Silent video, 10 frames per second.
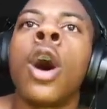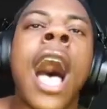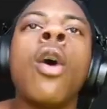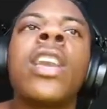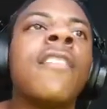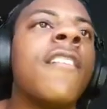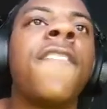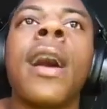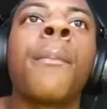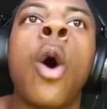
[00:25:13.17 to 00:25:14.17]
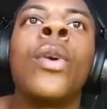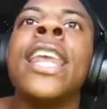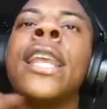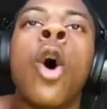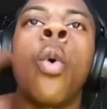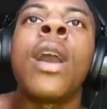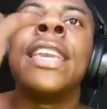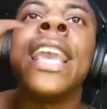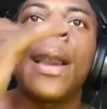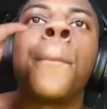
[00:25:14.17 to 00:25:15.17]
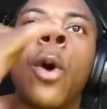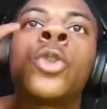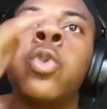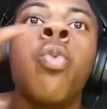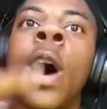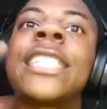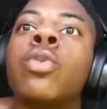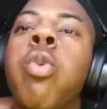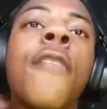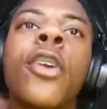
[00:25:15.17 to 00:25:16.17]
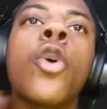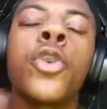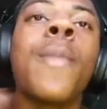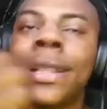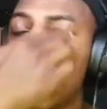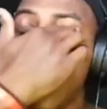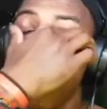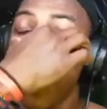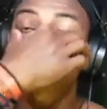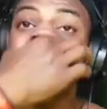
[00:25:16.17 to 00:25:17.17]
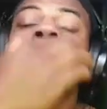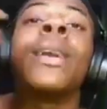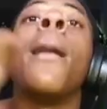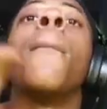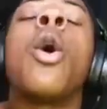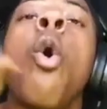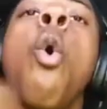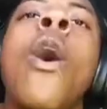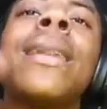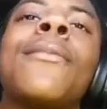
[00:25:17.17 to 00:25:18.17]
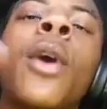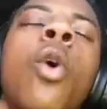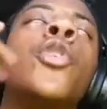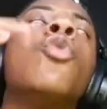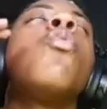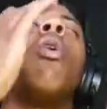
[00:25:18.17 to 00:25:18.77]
I don't give a fuck, bro. Get it, yo, keep, bro, what is 12-year-old? You about, what's, bro, on, go. You,